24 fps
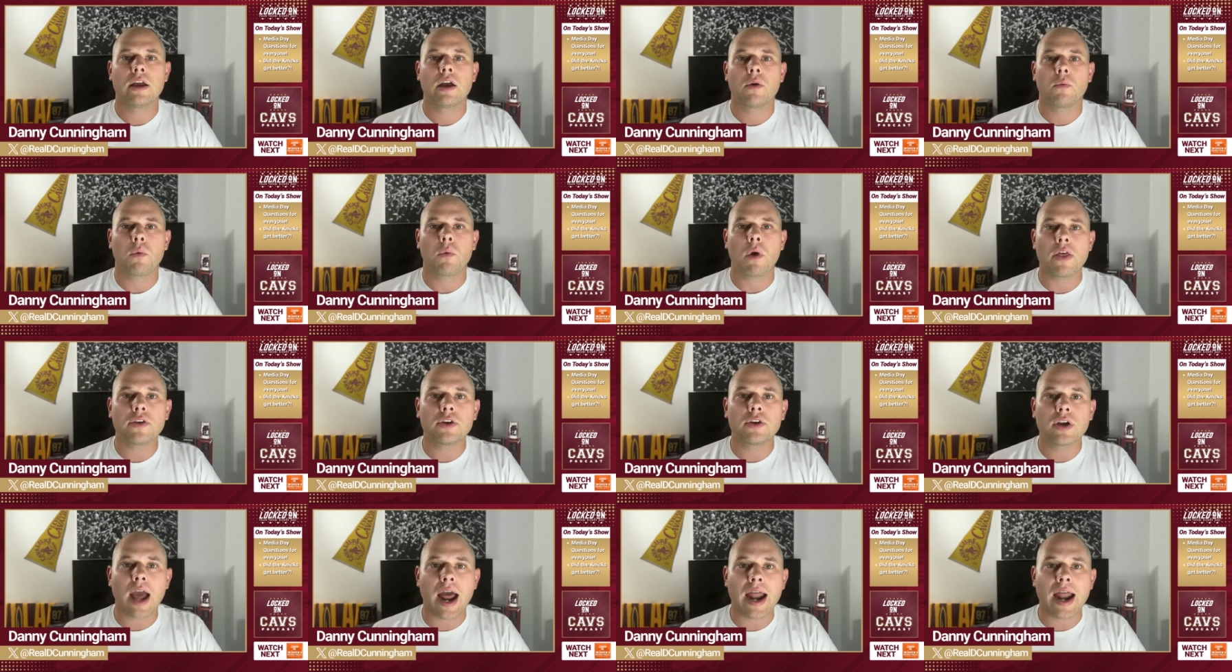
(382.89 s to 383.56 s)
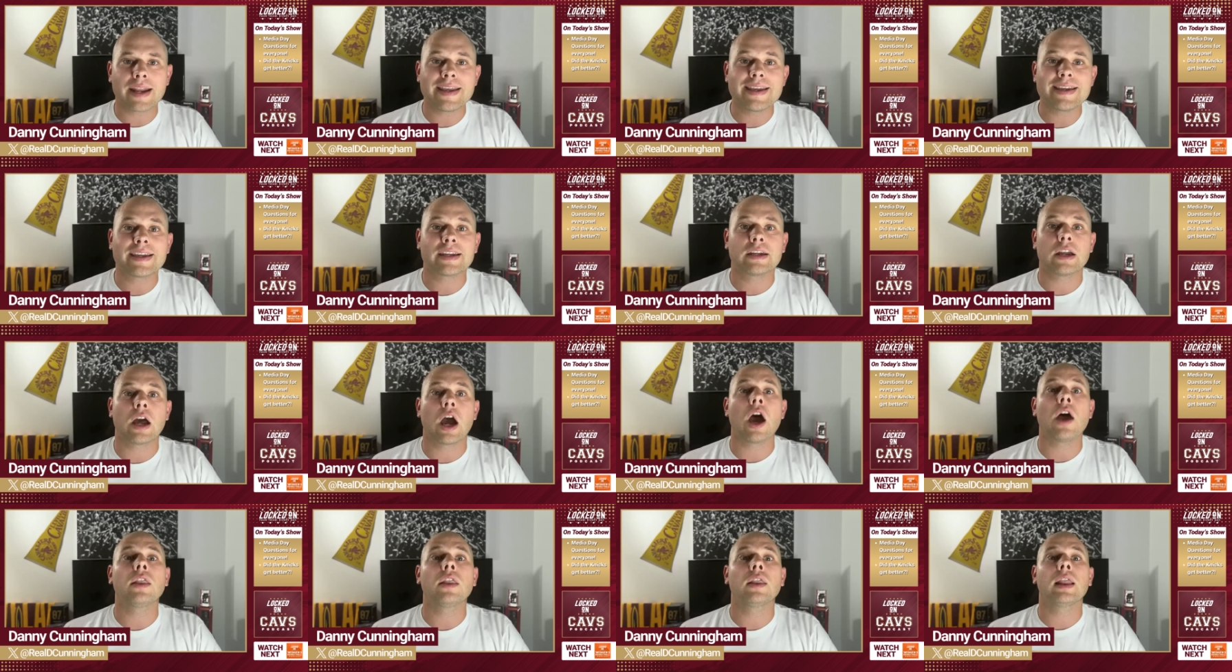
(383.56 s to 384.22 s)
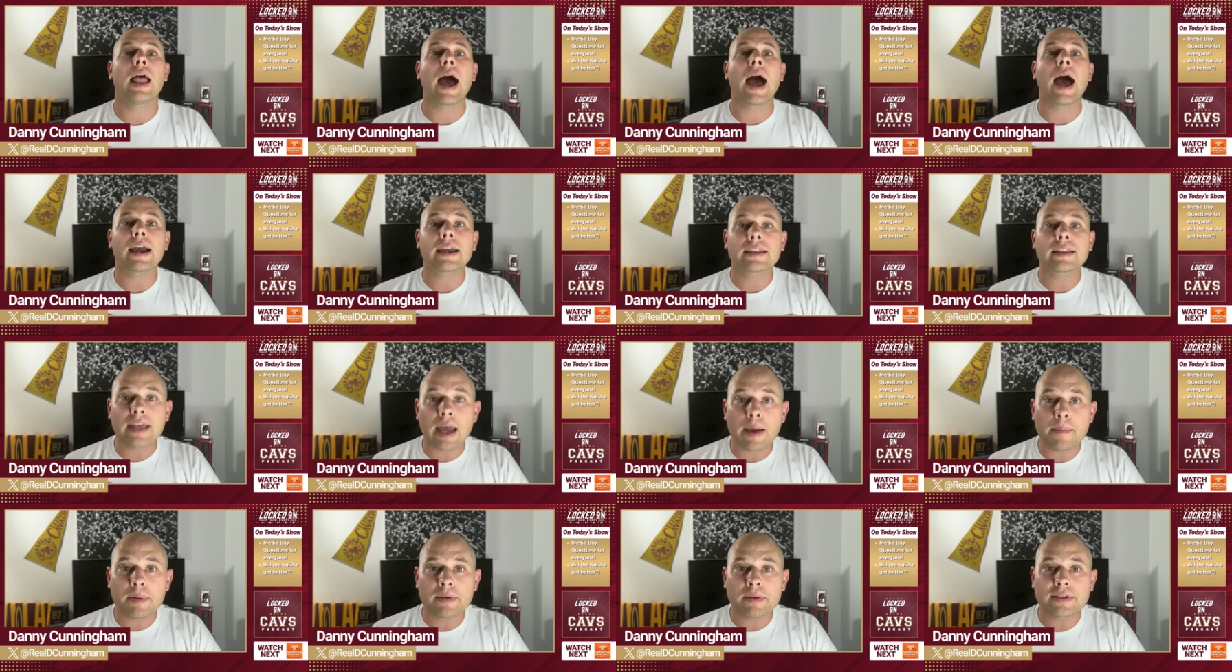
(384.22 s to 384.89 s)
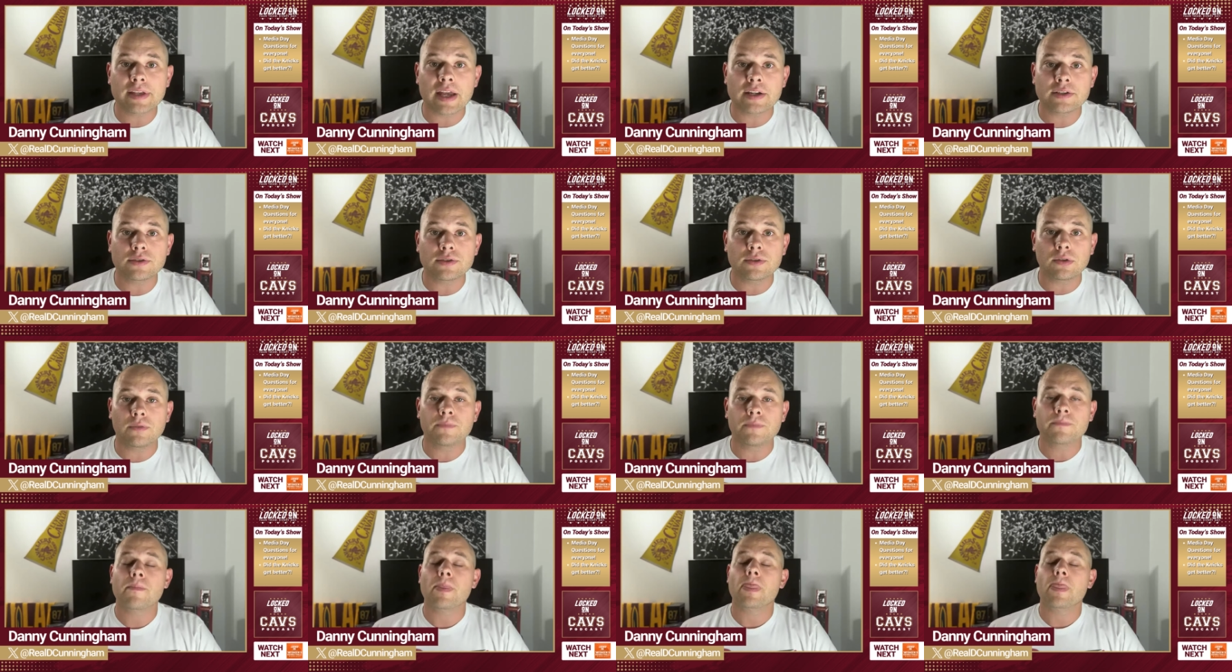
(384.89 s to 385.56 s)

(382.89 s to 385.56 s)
Whether or not he can unlock that potential,